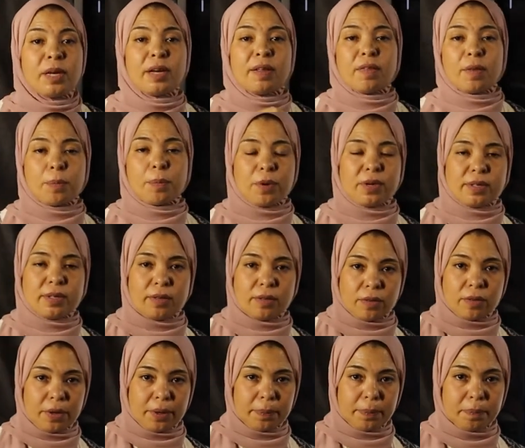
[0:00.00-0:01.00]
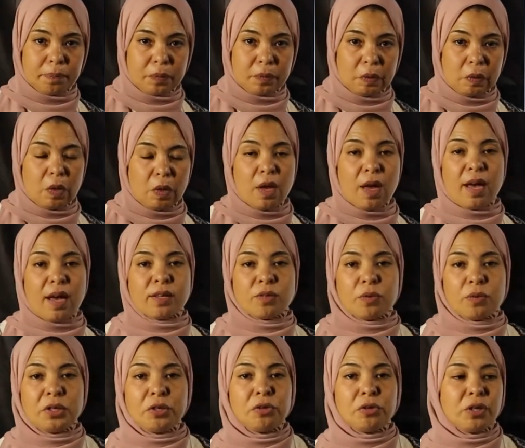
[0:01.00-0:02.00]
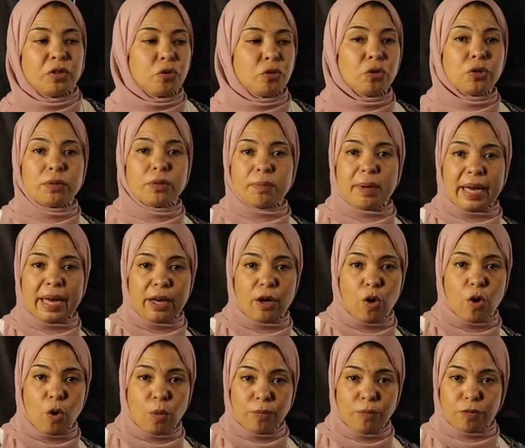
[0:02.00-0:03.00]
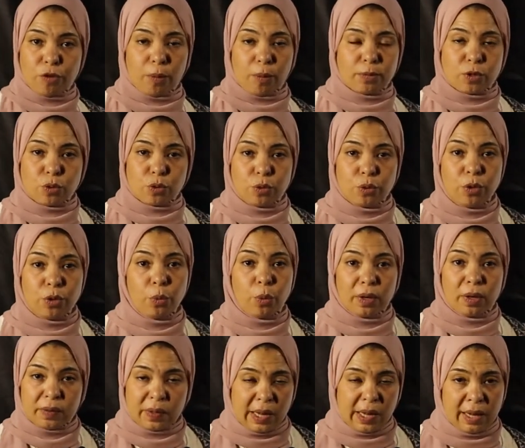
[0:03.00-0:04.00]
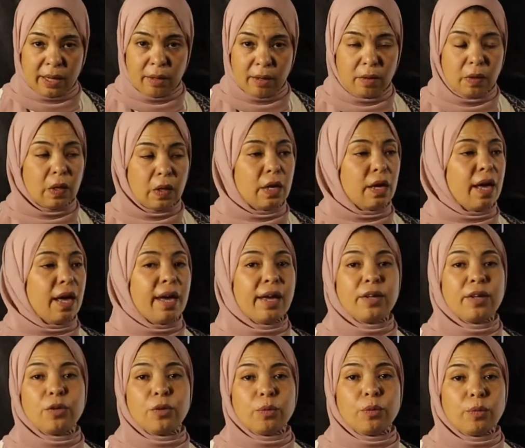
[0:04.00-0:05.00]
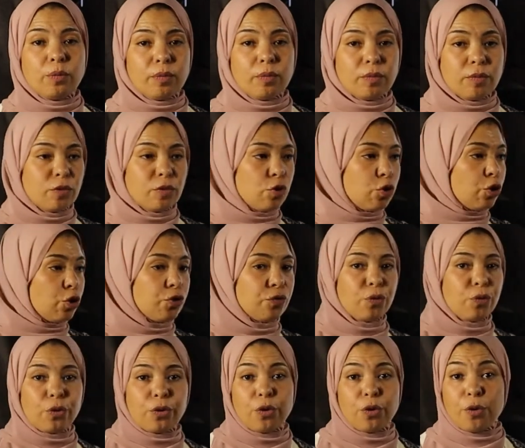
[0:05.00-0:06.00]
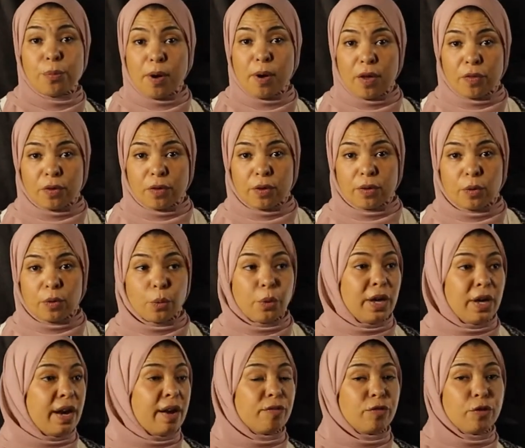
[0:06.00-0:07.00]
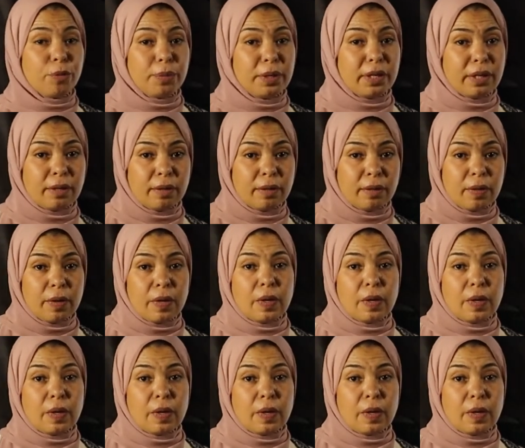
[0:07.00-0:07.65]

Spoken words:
in the present time. As when you return back home from school one day and you search for your mother. Where have you been?